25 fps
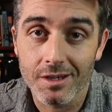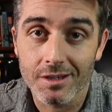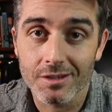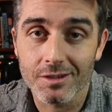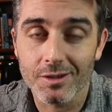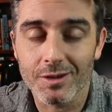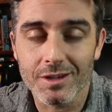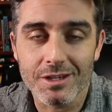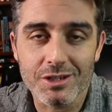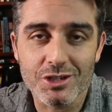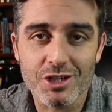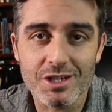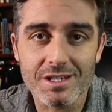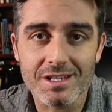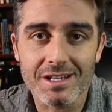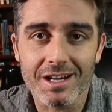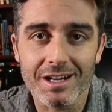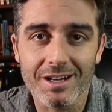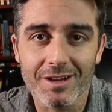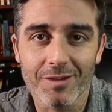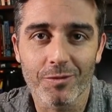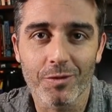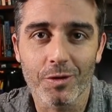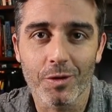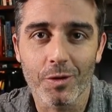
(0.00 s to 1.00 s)
So let's just
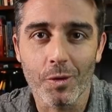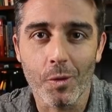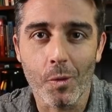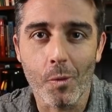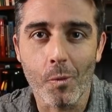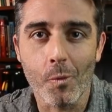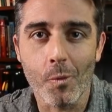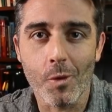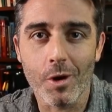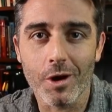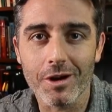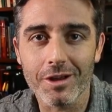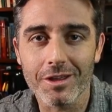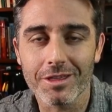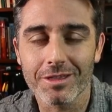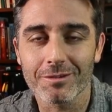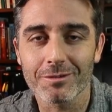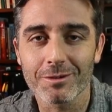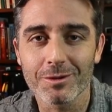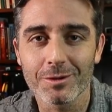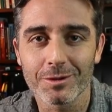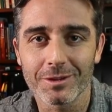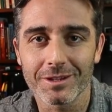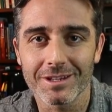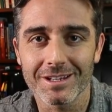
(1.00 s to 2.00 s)
kind of work
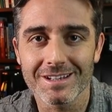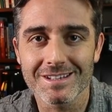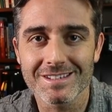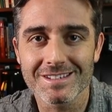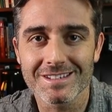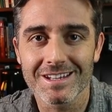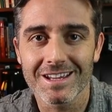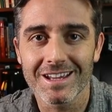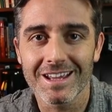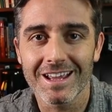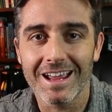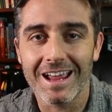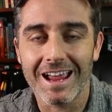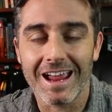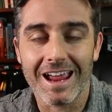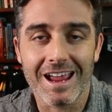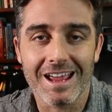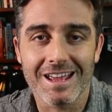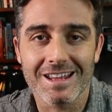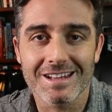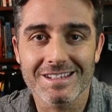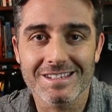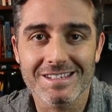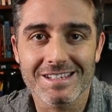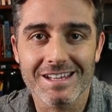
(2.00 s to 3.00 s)
through this
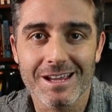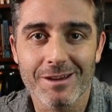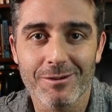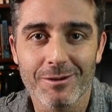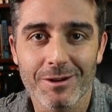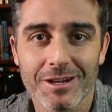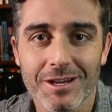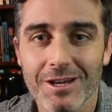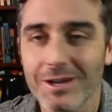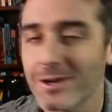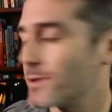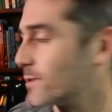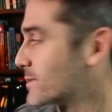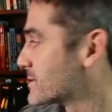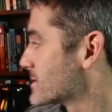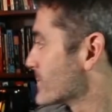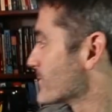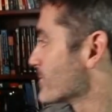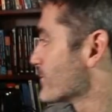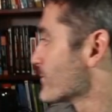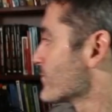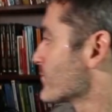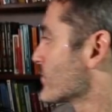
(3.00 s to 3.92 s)
and see how it goes.